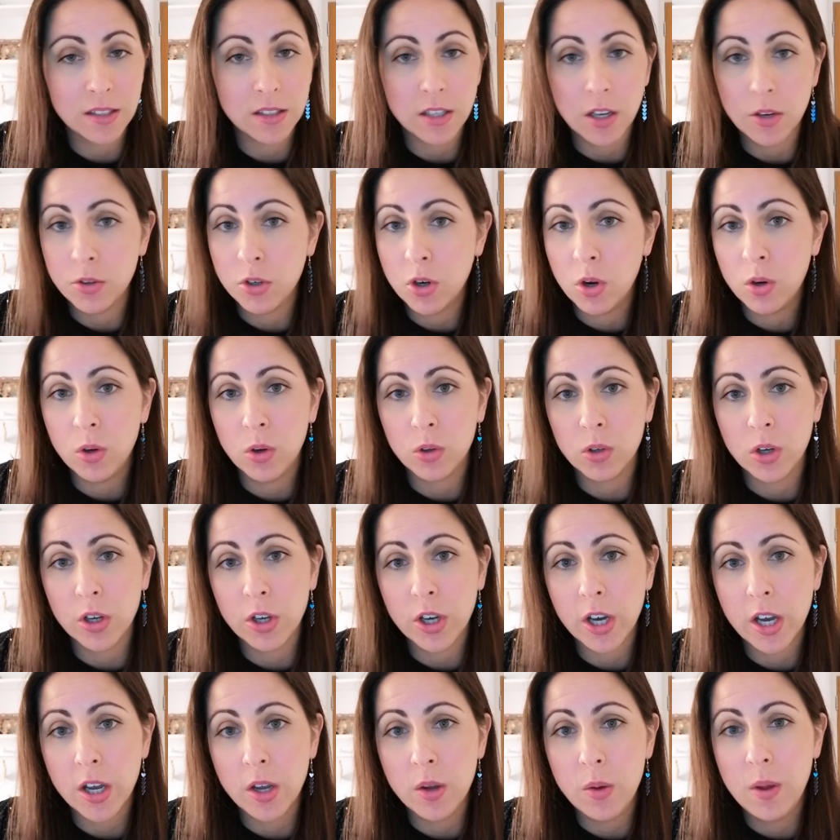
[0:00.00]
so not long
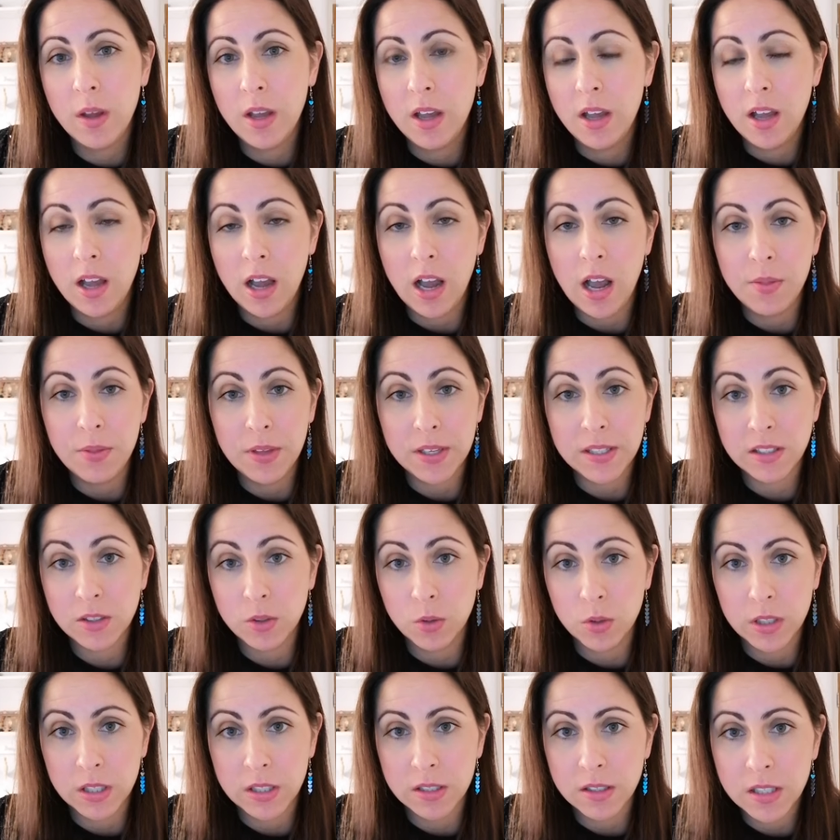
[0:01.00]
ago, and they're
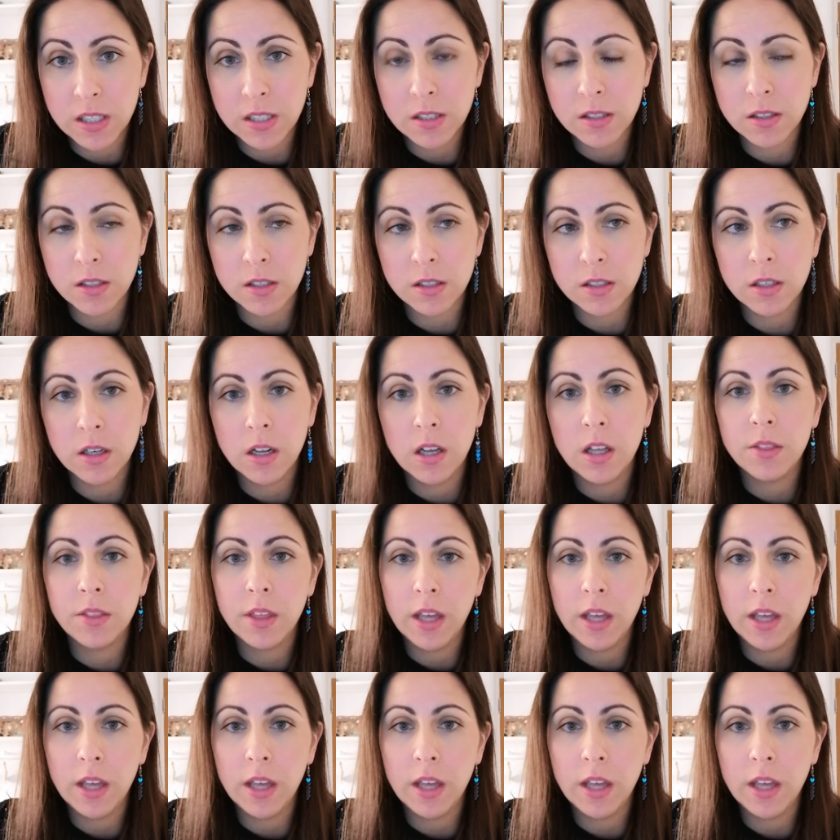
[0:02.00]
still consistent.